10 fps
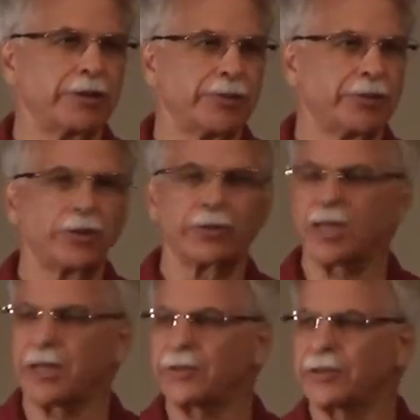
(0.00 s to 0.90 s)
difficult
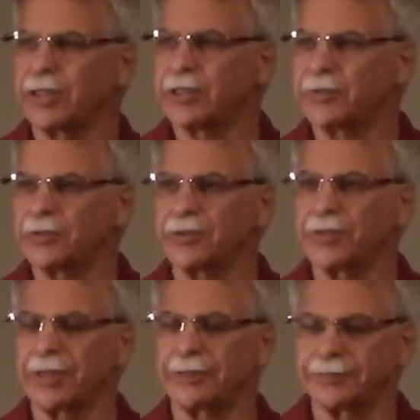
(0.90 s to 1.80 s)
conversation for
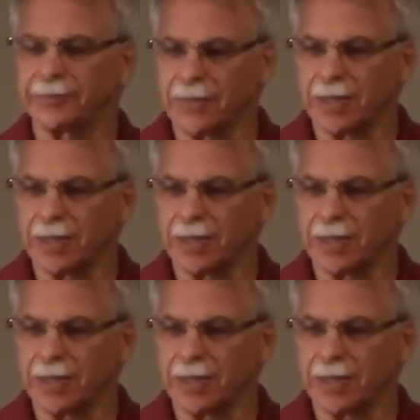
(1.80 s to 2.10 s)
them.